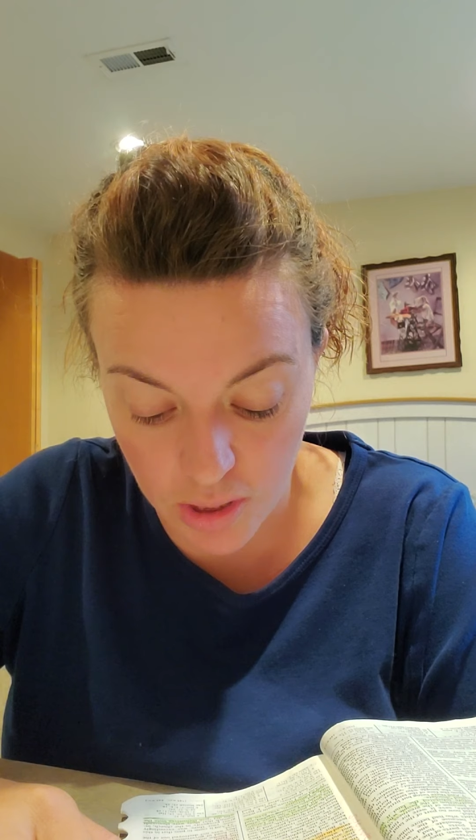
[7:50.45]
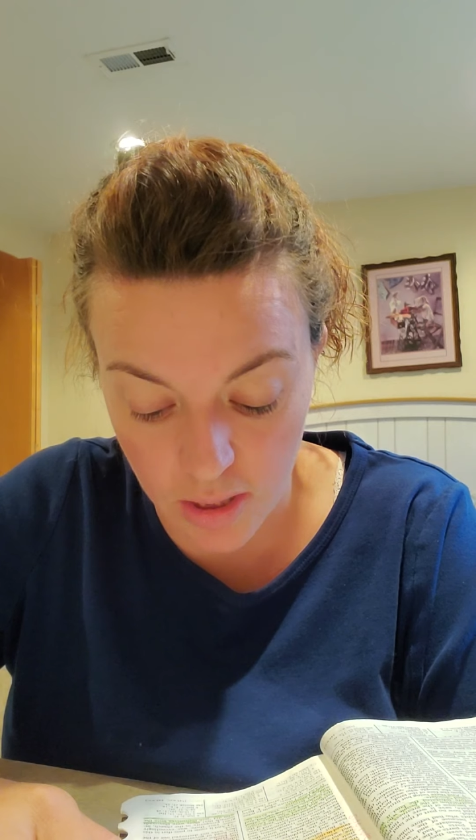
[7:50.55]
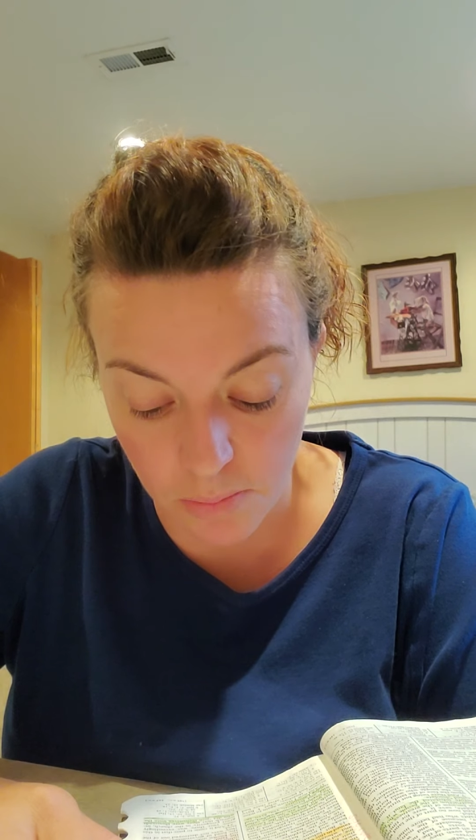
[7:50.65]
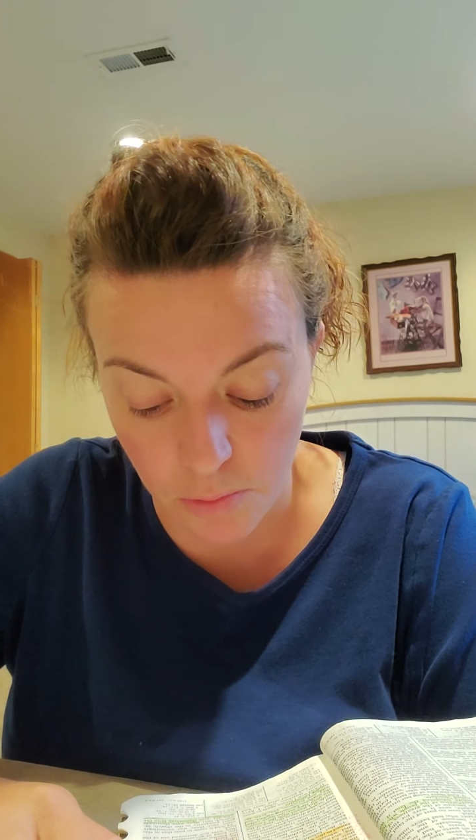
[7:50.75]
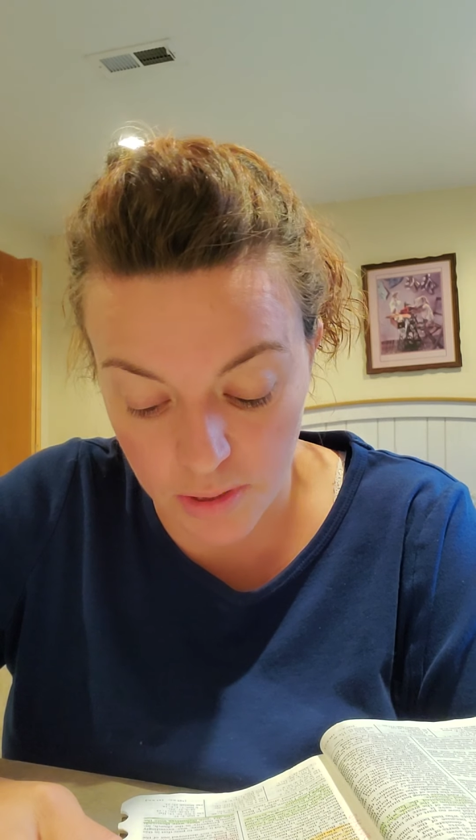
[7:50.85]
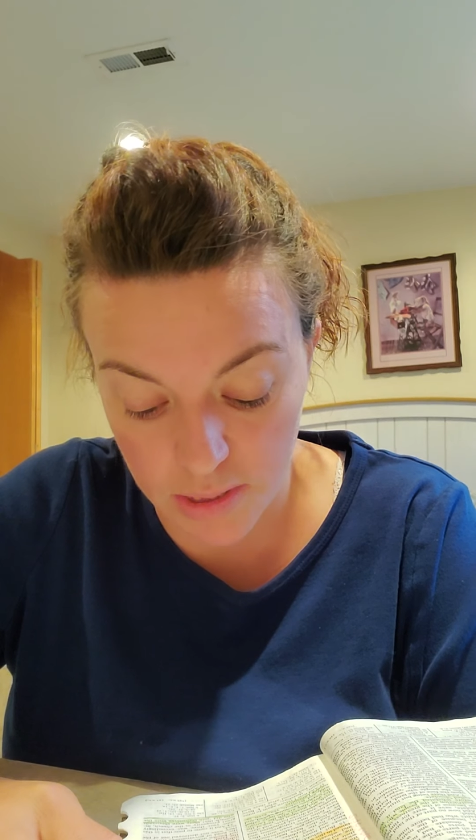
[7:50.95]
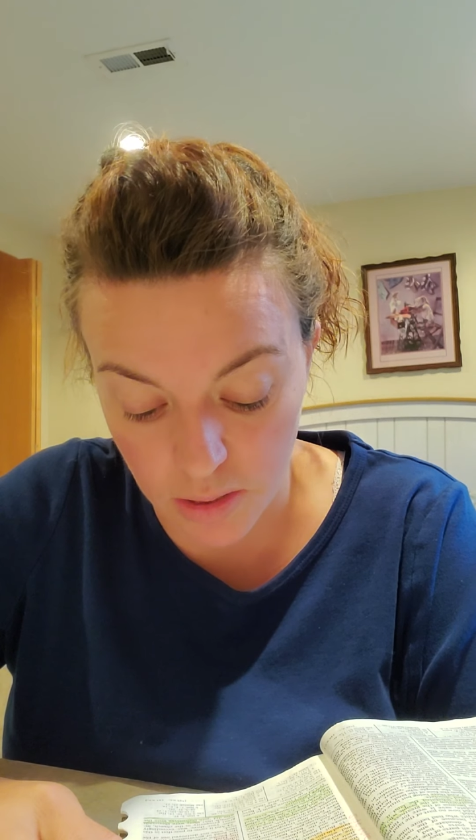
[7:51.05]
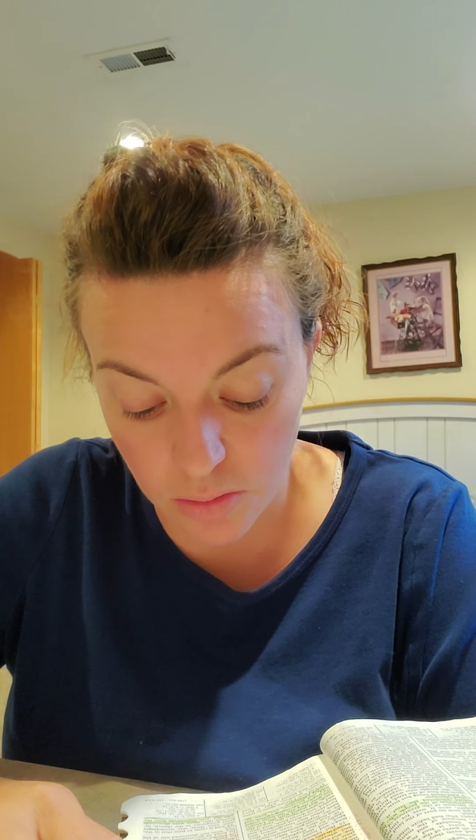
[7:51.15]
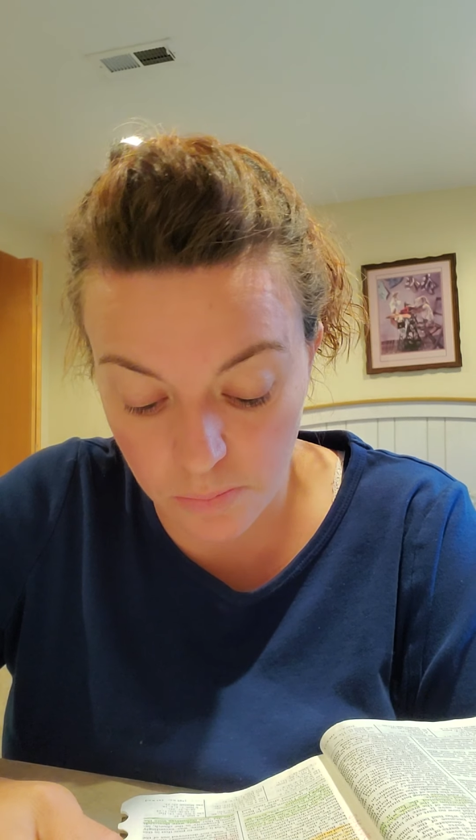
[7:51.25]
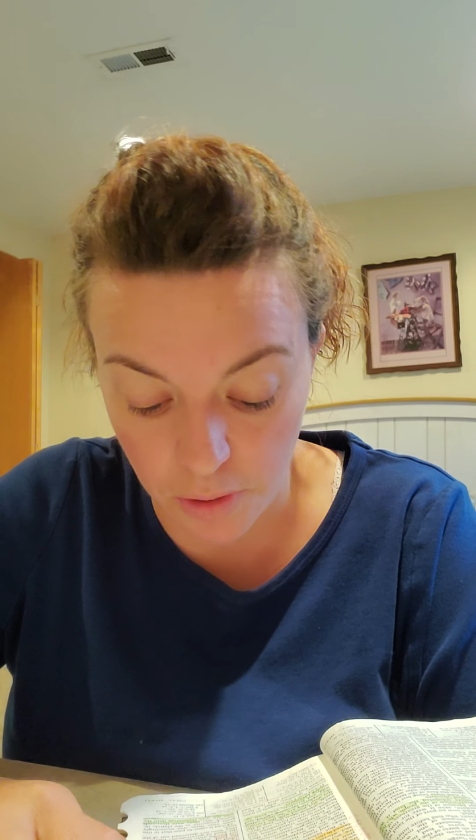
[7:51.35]
in the more
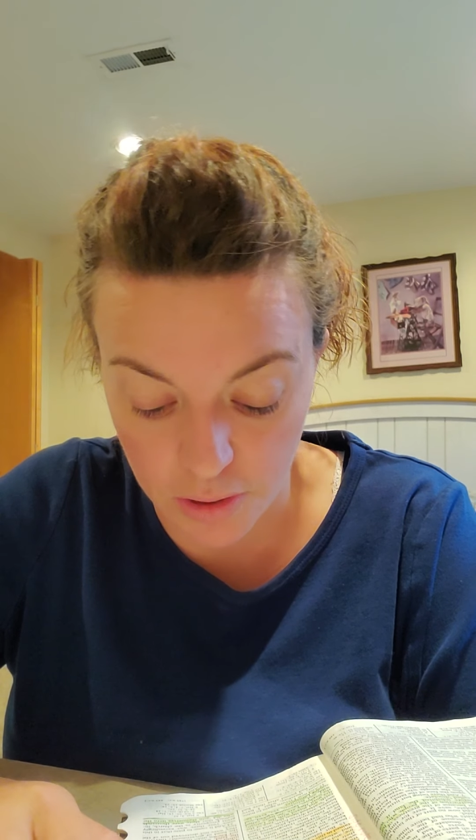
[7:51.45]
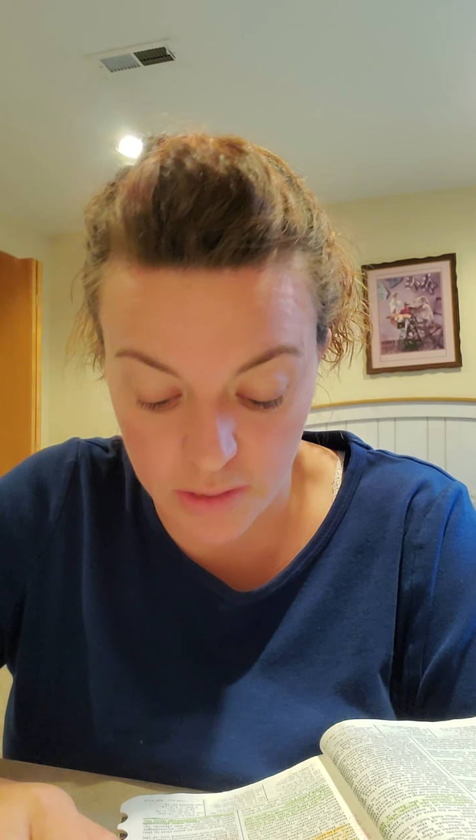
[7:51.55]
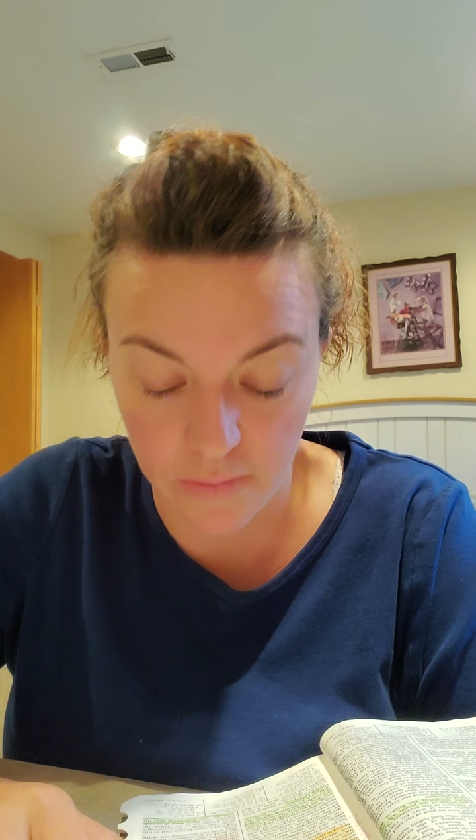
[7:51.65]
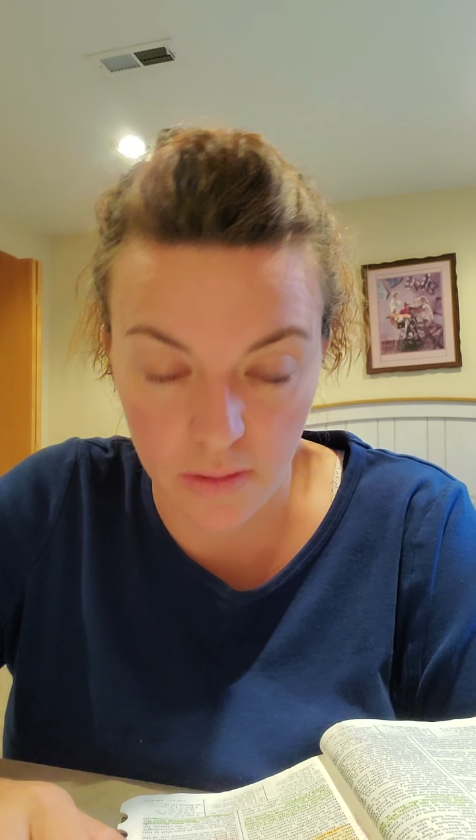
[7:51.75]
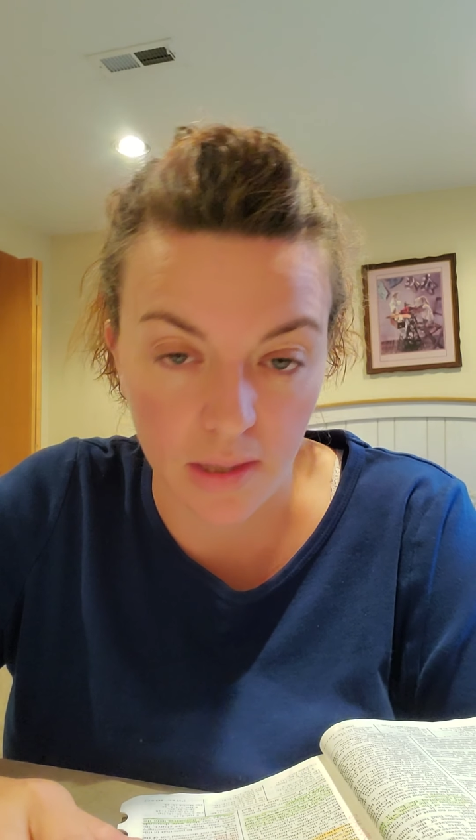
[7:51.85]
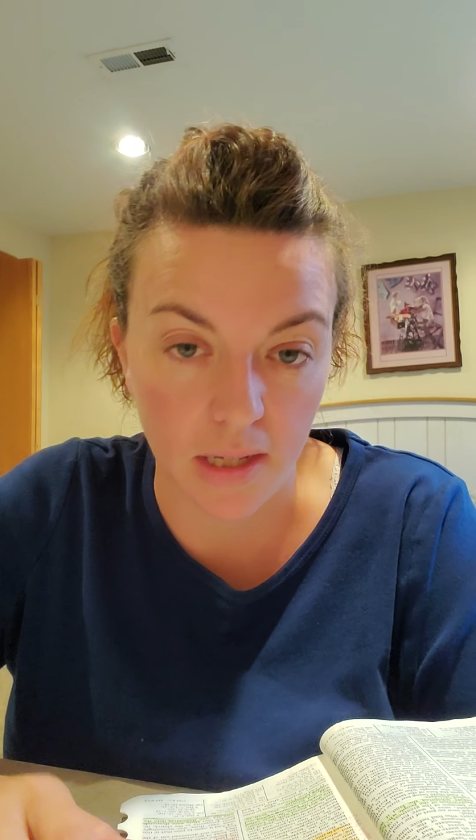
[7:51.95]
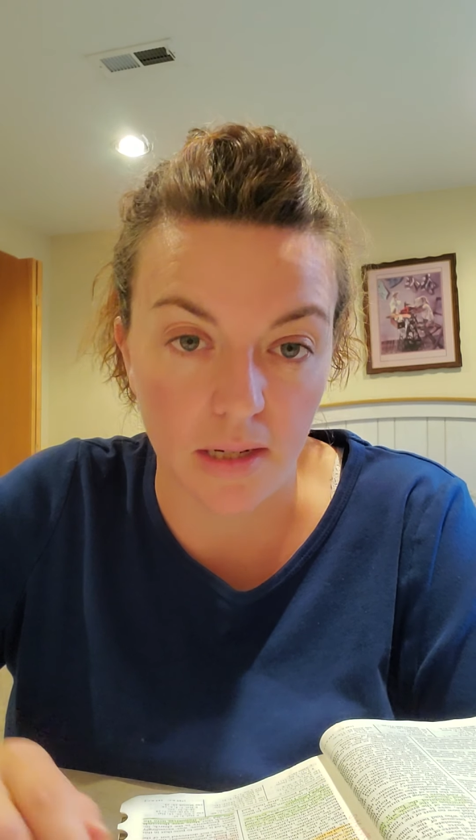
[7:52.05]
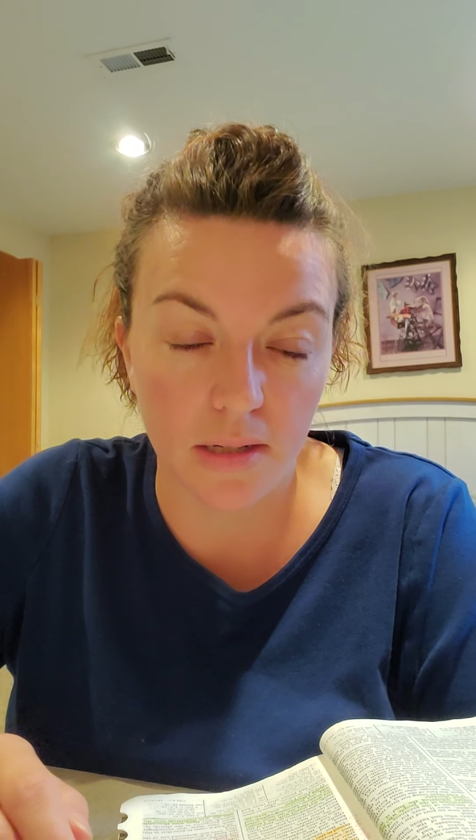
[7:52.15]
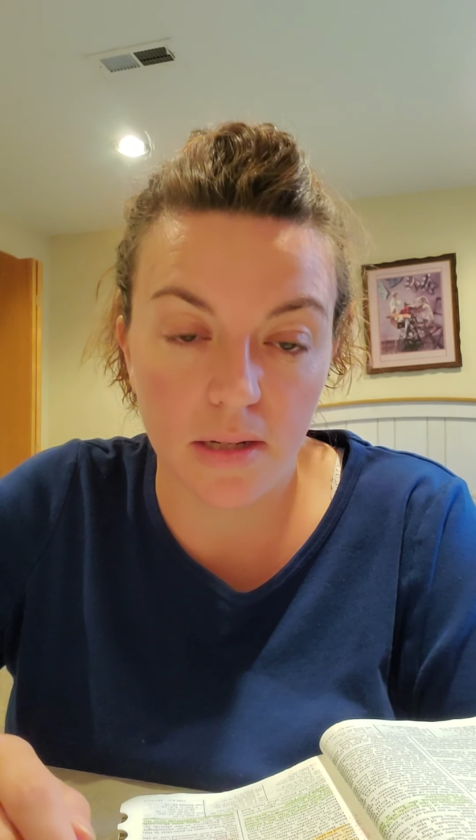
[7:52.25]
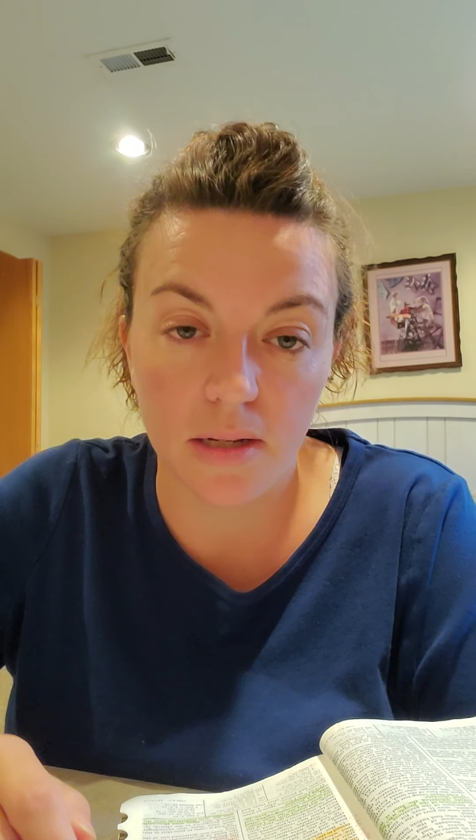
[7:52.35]
settled parts of the land.